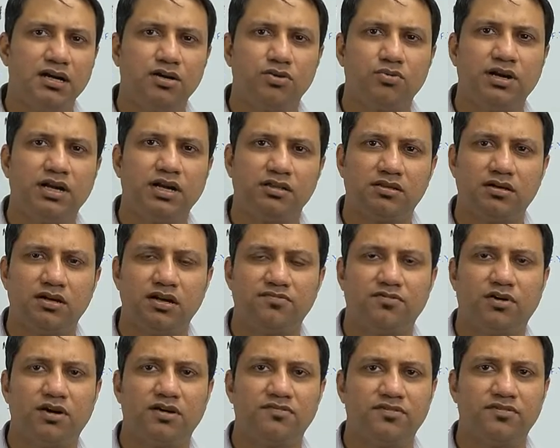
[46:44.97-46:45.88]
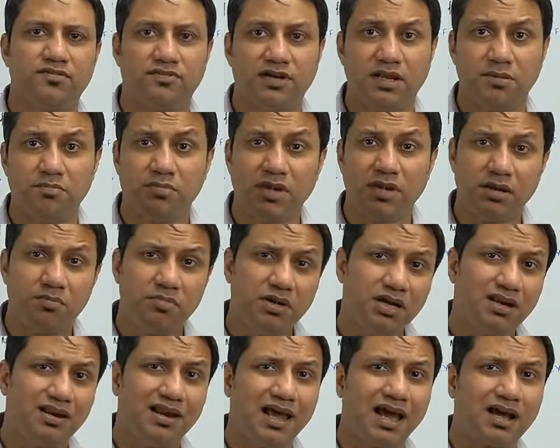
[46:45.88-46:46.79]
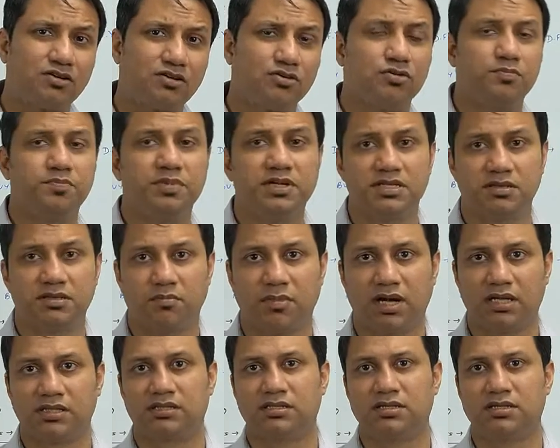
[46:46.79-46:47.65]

20, 30, 40, 50, maybe a lakh of rupees a month